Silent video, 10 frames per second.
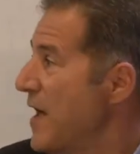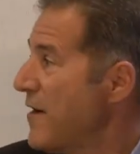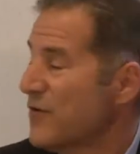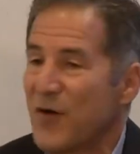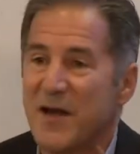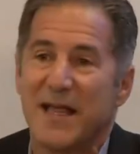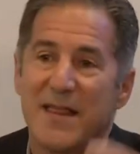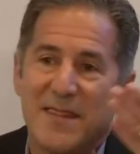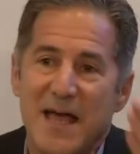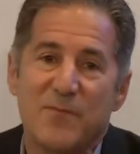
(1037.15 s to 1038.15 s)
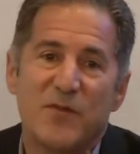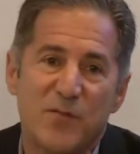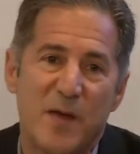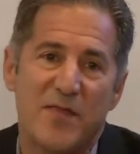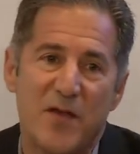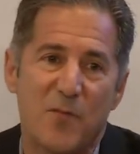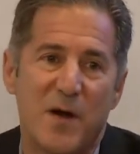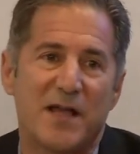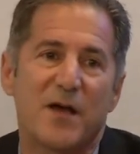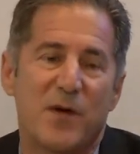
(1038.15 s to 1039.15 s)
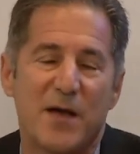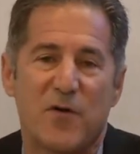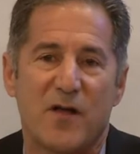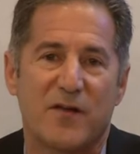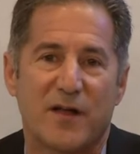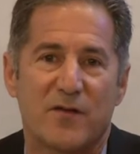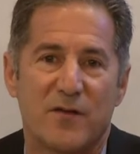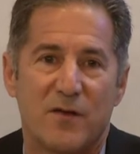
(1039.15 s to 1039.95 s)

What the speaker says: I was trying to get them to spend their money on my project.